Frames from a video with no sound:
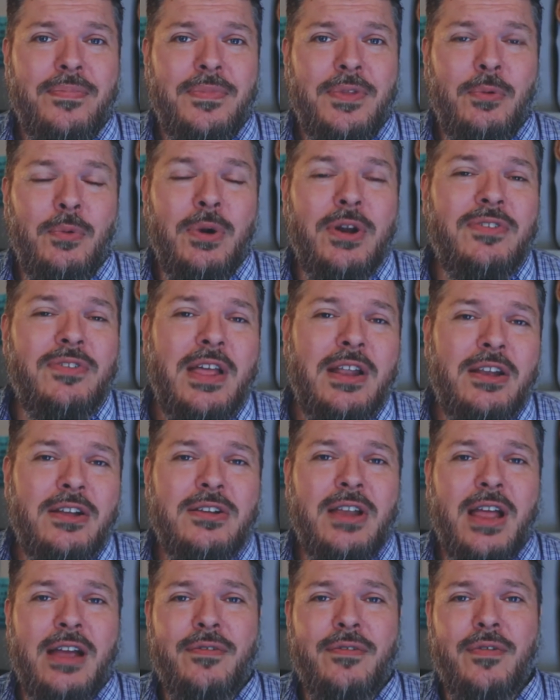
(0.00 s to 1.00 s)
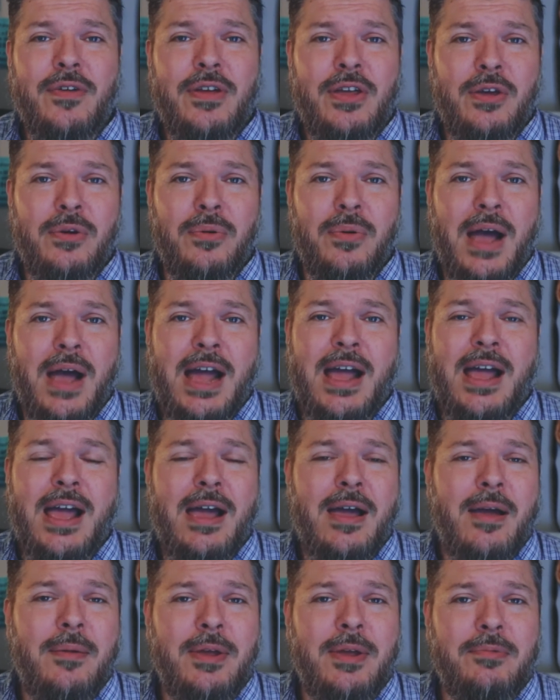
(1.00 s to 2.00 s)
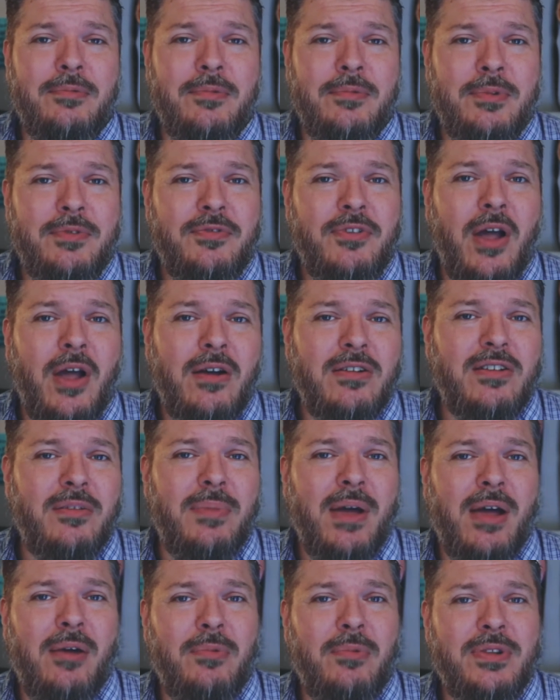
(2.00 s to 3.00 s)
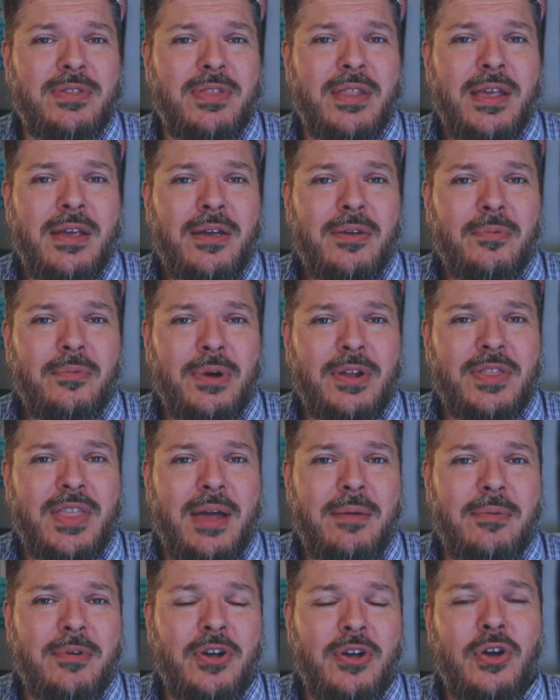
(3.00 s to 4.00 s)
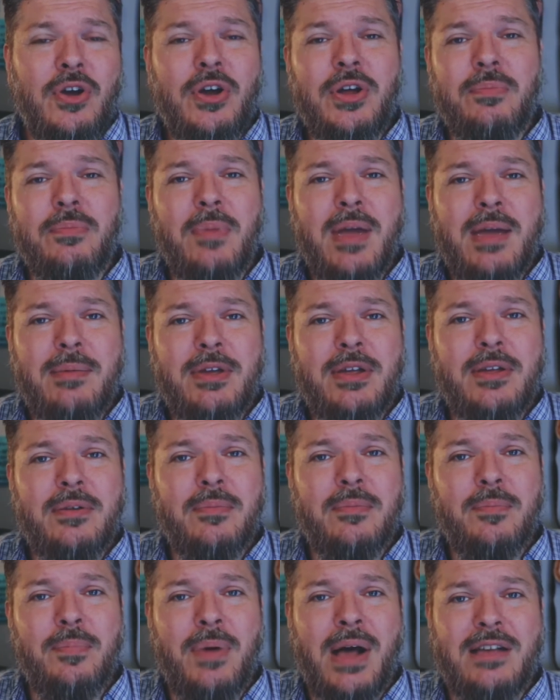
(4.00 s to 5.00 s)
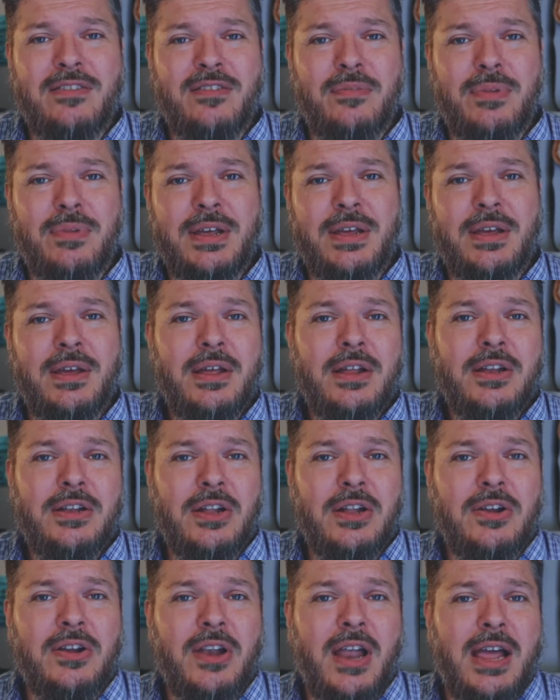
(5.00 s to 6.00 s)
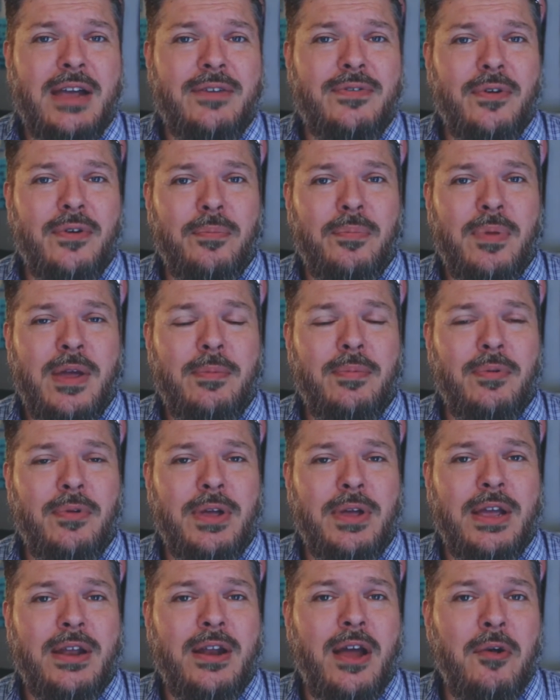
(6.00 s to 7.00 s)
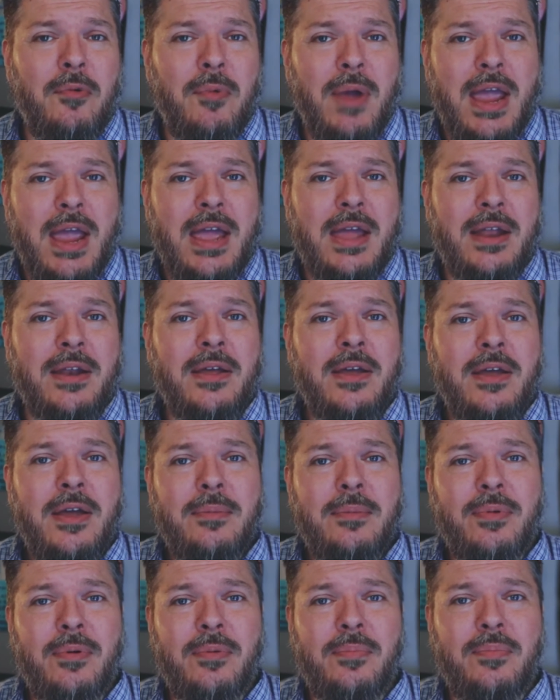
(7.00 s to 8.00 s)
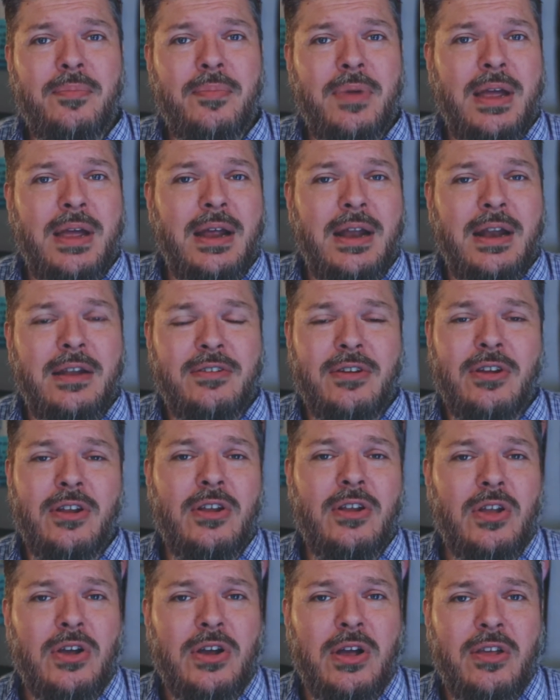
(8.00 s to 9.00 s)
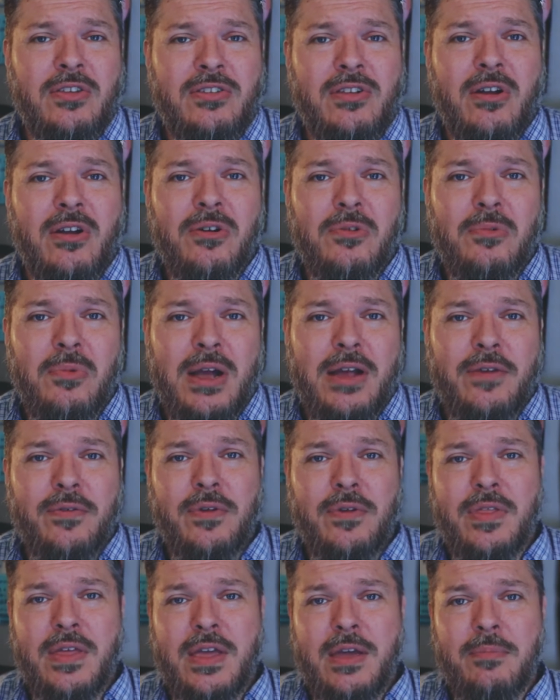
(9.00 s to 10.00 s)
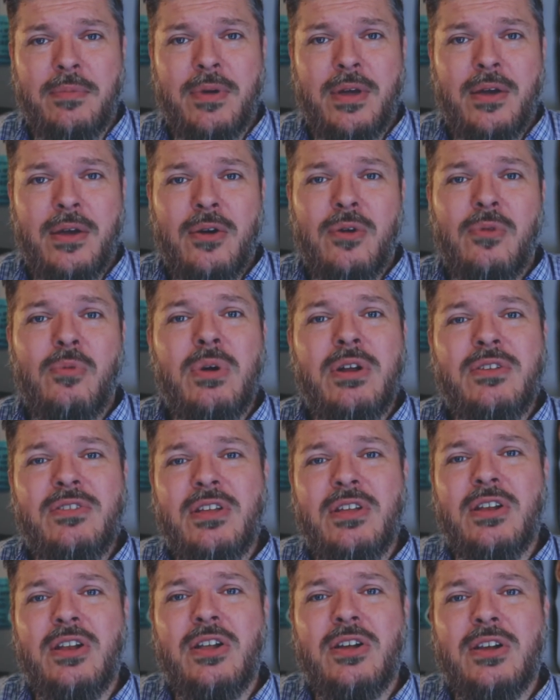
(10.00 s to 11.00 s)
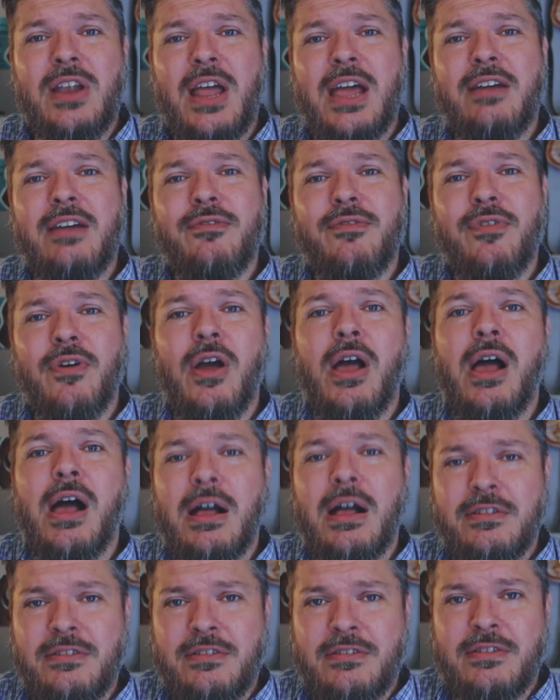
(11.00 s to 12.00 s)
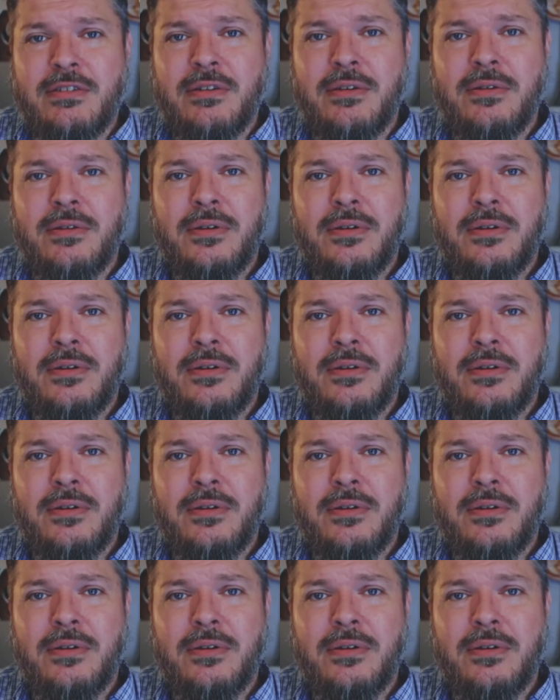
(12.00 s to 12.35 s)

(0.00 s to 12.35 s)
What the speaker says: What does that look like for you? I mean, we've talked about what that could maybe possibly look like for people in Iran, and it's going to look a certain way for them. What does it look like for us?